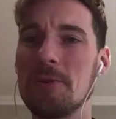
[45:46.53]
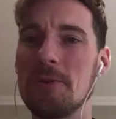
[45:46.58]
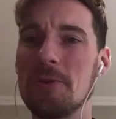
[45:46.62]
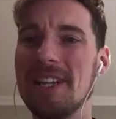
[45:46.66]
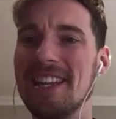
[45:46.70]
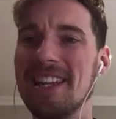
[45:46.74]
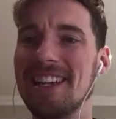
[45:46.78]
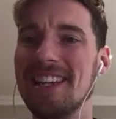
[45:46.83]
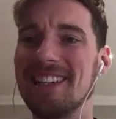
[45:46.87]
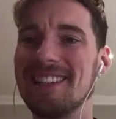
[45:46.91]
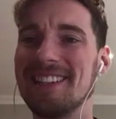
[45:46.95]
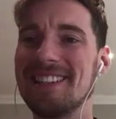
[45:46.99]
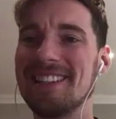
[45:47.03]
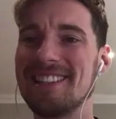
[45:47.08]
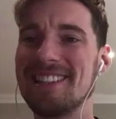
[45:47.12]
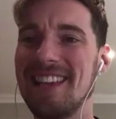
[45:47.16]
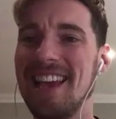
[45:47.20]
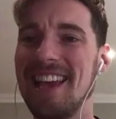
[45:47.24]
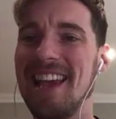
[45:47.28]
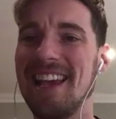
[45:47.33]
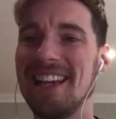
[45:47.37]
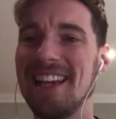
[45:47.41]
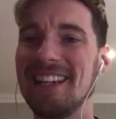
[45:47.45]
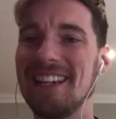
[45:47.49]
tweeting
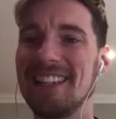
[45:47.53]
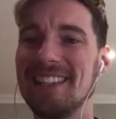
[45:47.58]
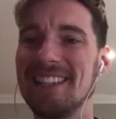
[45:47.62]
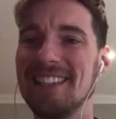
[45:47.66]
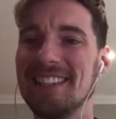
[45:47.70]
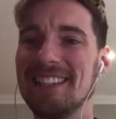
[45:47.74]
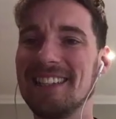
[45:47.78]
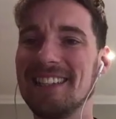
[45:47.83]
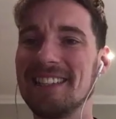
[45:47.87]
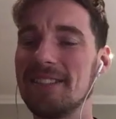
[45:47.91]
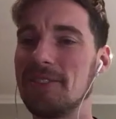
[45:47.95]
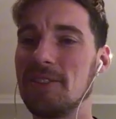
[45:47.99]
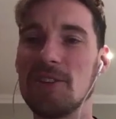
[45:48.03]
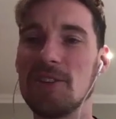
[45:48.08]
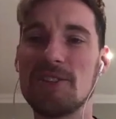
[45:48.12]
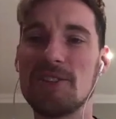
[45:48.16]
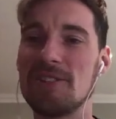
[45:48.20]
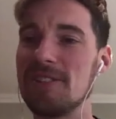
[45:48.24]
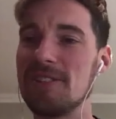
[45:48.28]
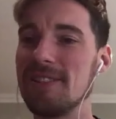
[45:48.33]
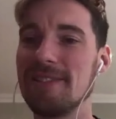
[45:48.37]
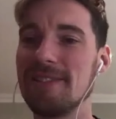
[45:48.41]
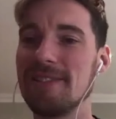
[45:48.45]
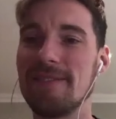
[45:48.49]
saying,
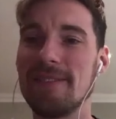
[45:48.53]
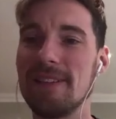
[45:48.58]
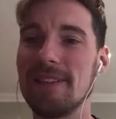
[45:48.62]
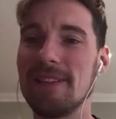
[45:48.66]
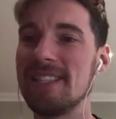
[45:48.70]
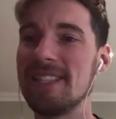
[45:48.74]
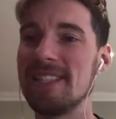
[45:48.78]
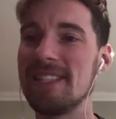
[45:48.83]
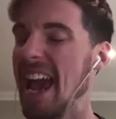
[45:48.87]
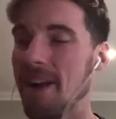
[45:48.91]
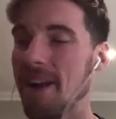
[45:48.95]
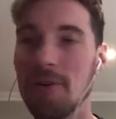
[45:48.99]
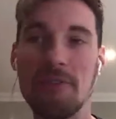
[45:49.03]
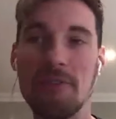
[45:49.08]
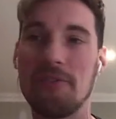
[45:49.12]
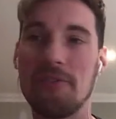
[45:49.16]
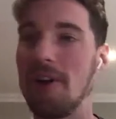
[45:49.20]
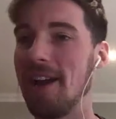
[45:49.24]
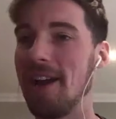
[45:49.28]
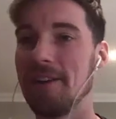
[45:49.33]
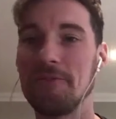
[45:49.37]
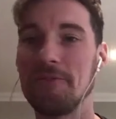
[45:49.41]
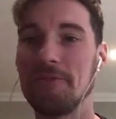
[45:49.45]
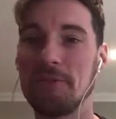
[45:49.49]
just
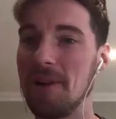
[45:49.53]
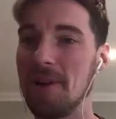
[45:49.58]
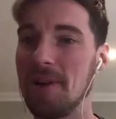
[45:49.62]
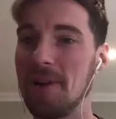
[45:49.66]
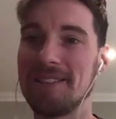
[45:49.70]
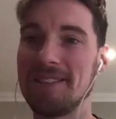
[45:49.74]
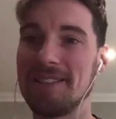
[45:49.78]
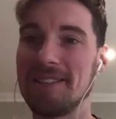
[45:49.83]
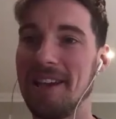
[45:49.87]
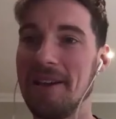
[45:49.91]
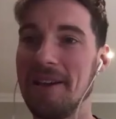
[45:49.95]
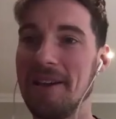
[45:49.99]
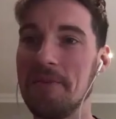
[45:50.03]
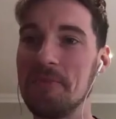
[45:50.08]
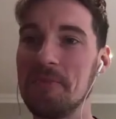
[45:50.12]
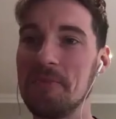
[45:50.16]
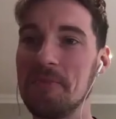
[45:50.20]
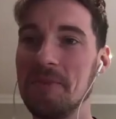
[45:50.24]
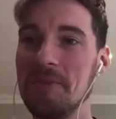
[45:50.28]
terrified for the Reds game.